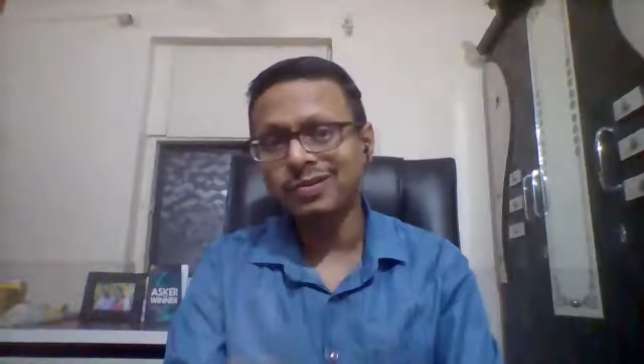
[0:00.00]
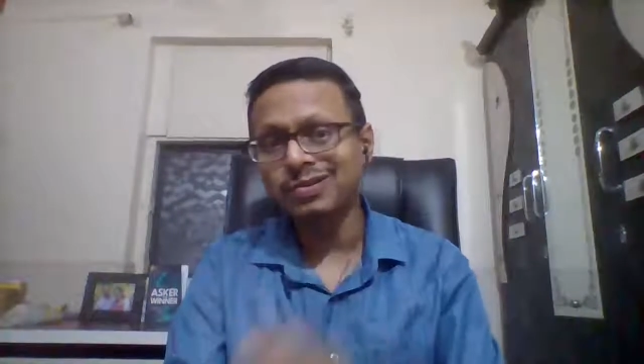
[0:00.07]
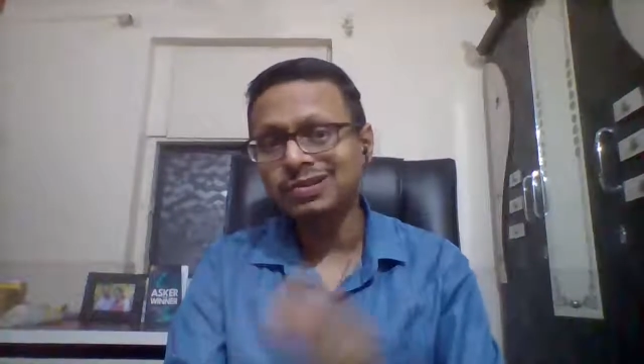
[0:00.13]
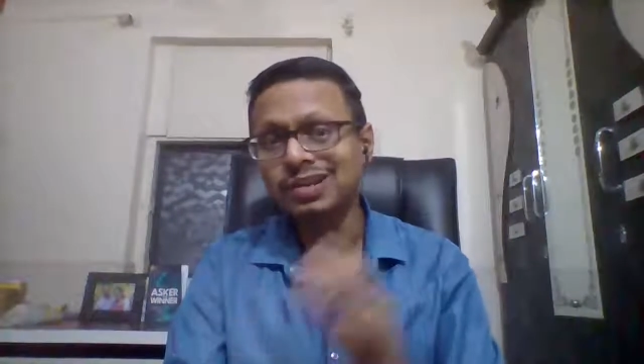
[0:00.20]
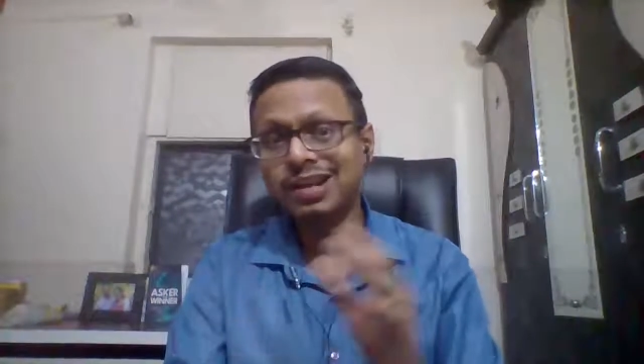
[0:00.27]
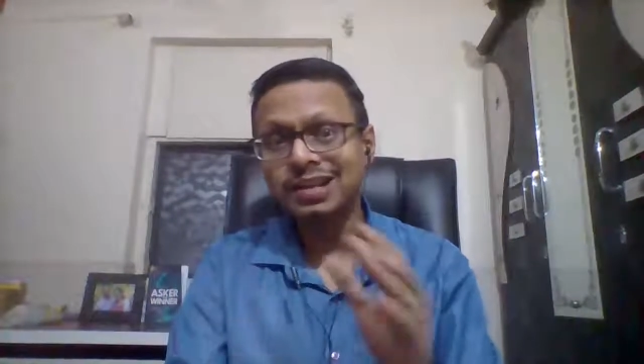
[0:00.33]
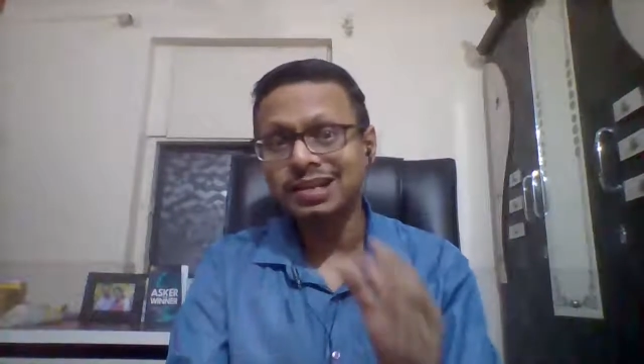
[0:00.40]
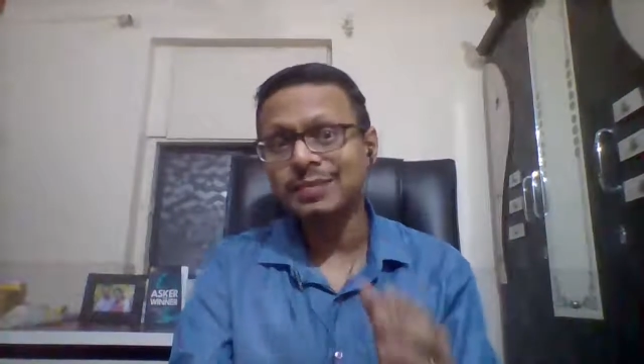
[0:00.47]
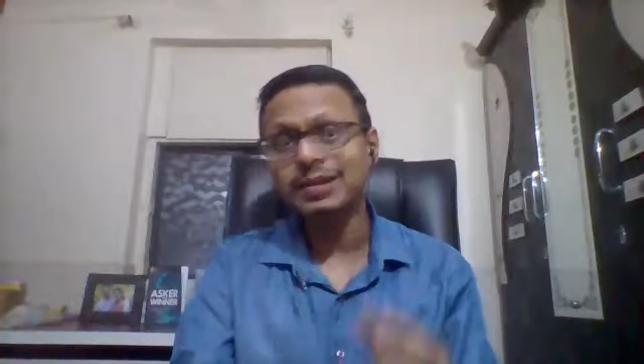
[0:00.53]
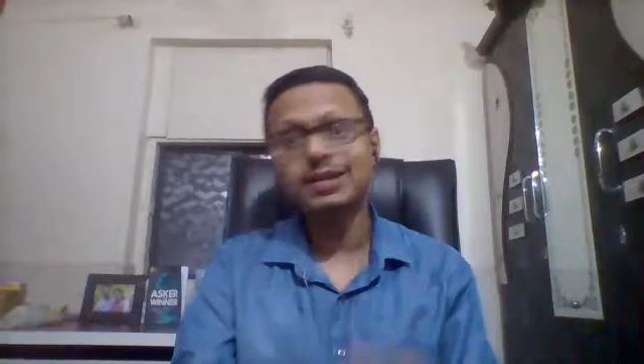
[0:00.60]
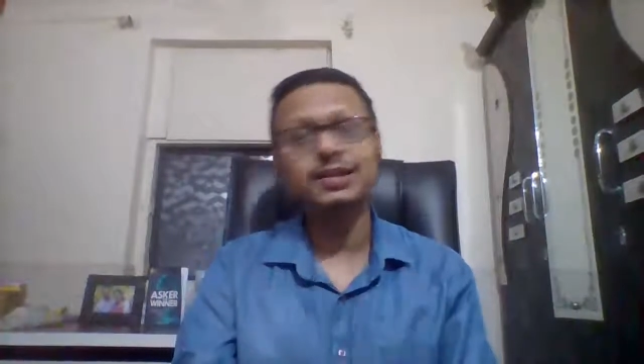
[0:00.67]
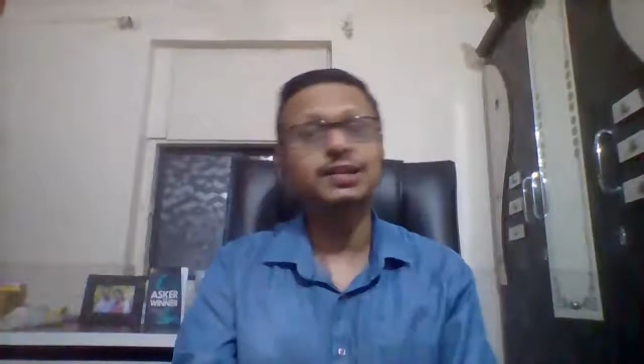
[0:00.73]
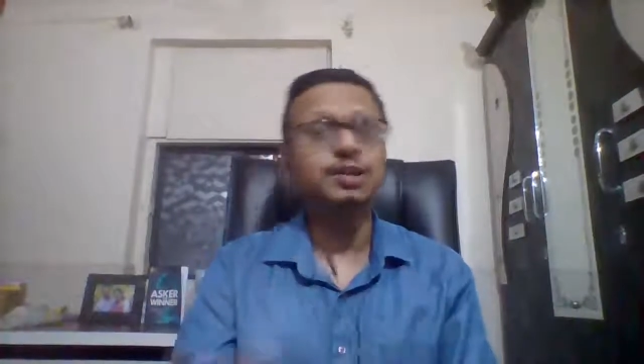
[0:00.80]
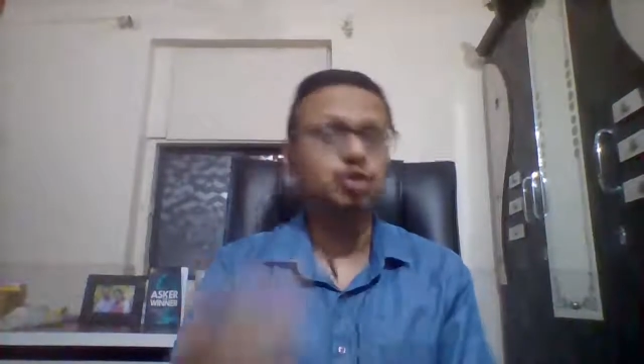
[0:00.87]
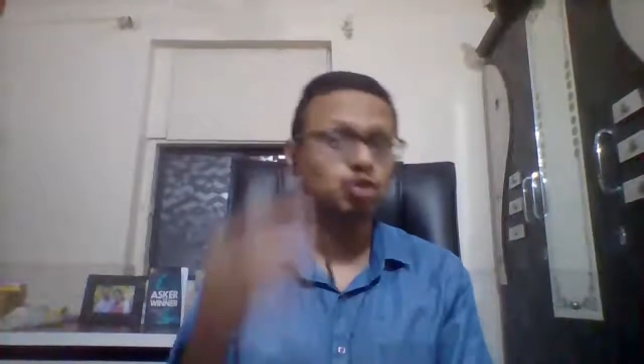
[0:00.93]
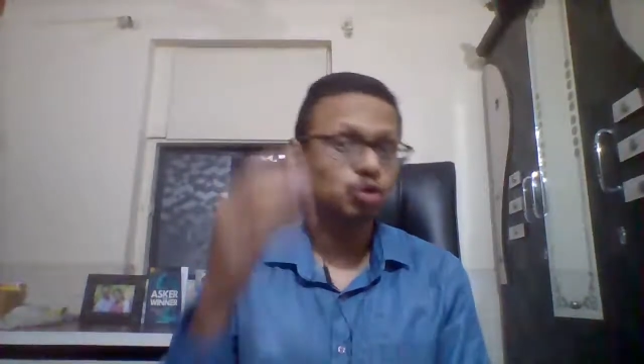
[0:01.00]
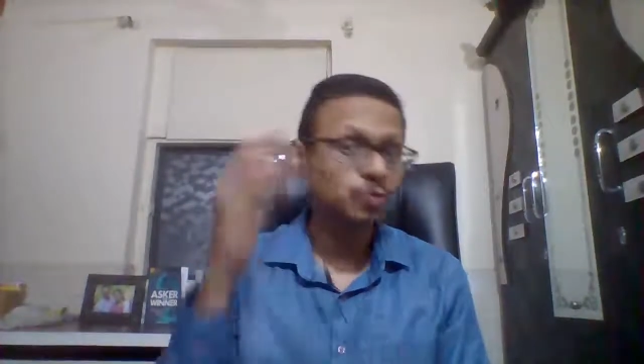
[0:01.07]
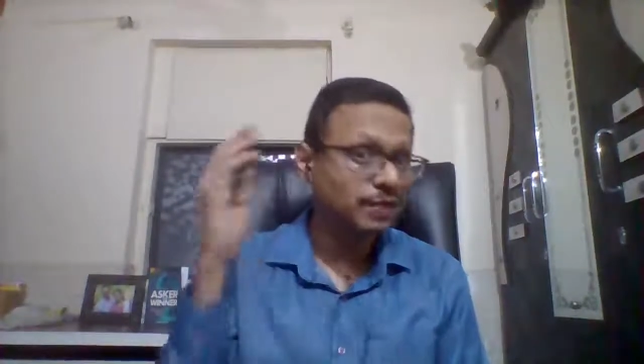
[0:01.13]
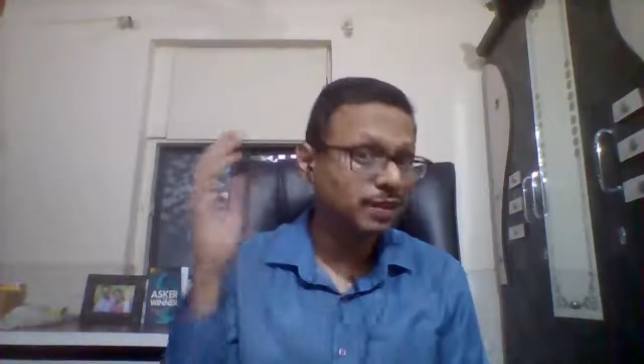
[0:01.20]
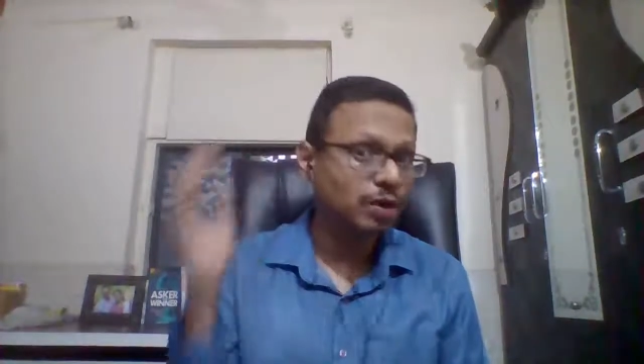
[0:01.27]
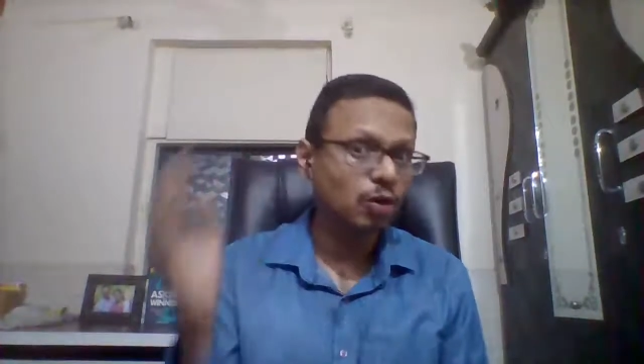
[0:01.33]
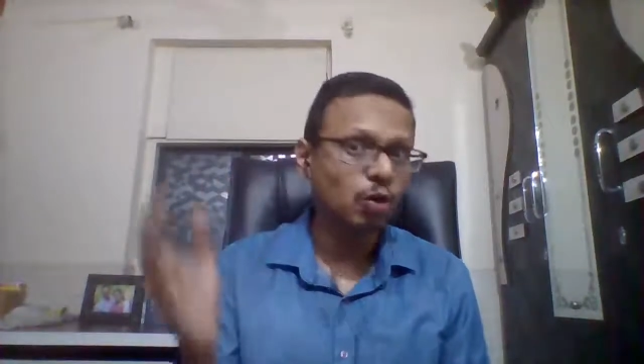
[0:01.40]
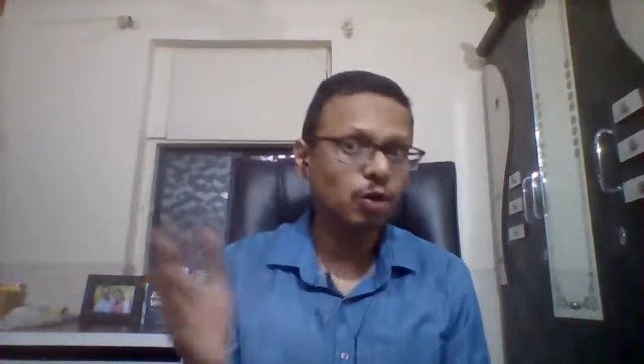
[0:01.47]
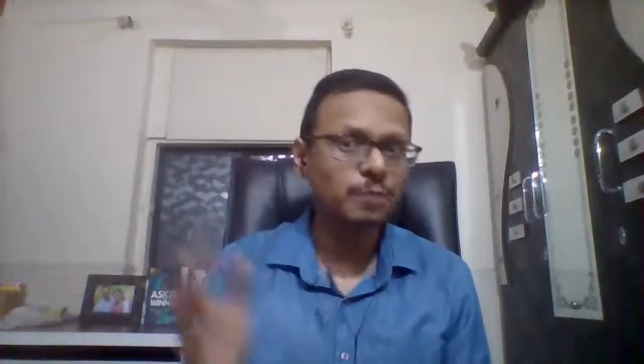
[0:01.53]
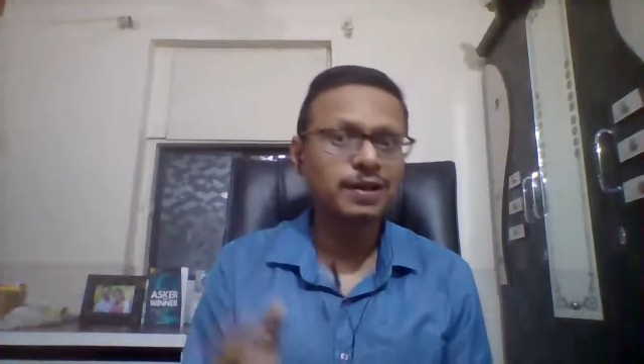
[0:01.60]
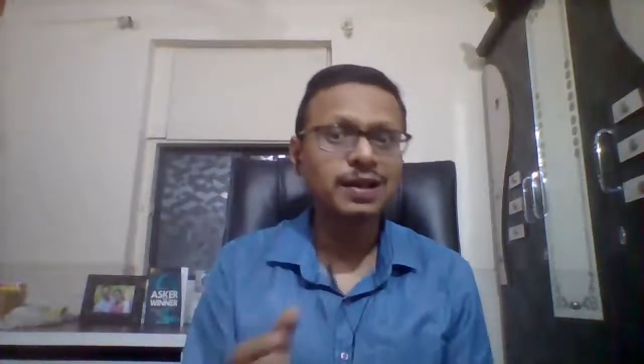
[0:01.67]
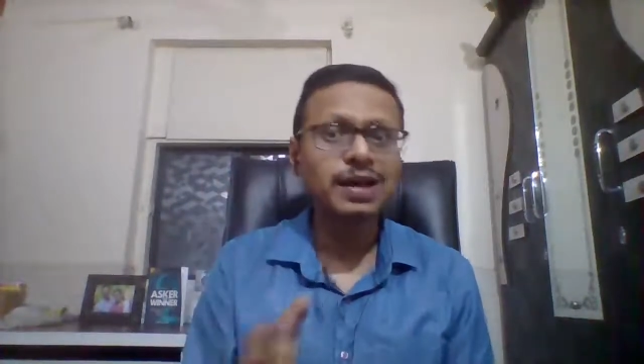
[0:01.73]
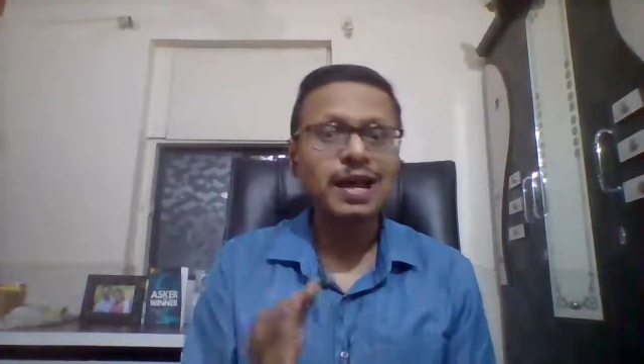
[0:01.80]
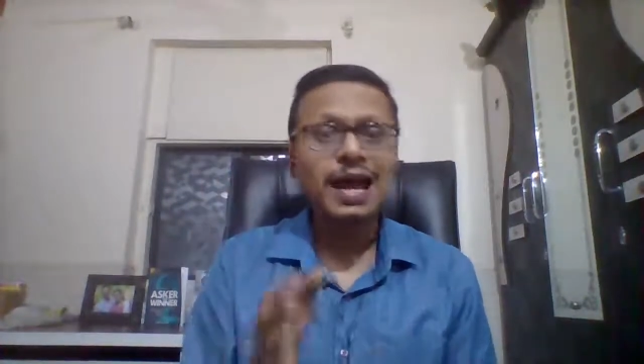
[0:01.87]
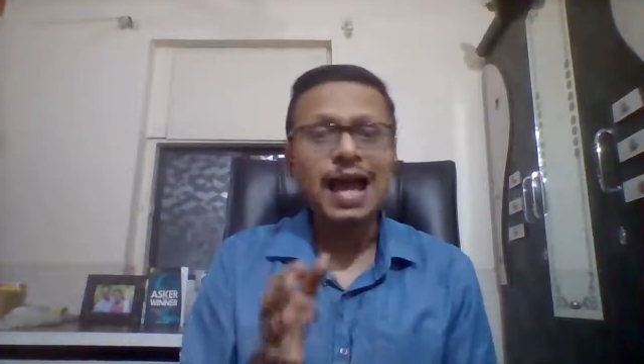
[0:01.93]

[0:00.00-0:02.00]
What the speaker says: because ultimately it is issued by the government,